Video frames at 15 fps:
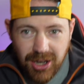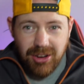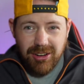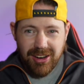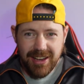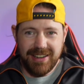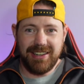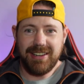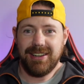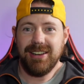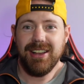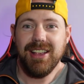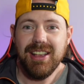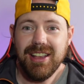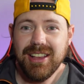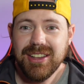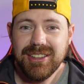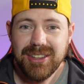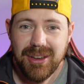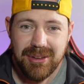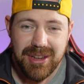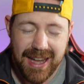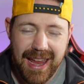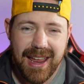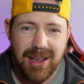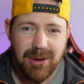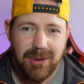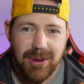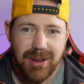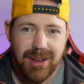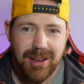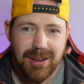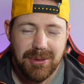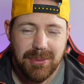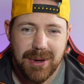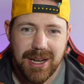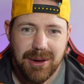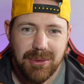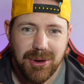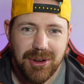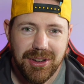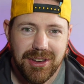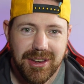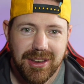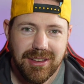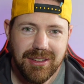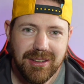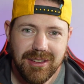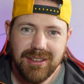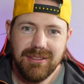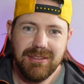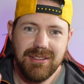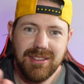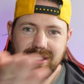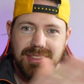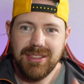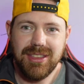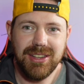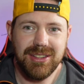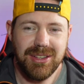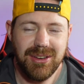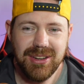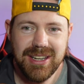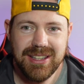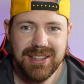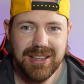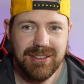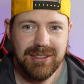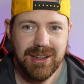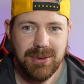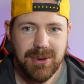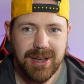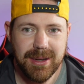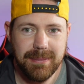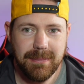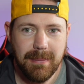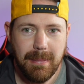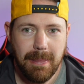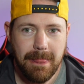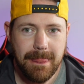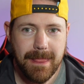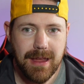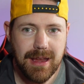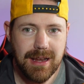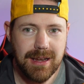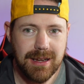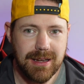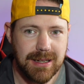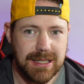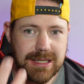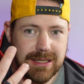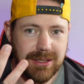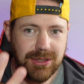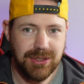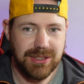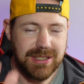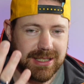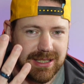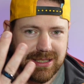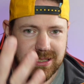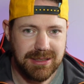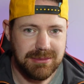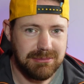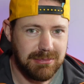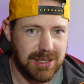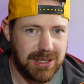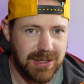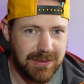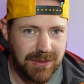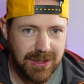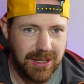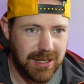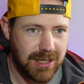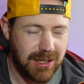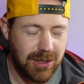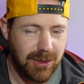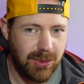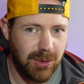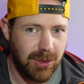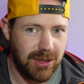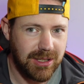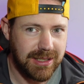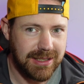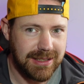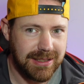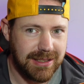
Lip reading: Right, so now we are on the Sony ZV1. Did you see much of a quality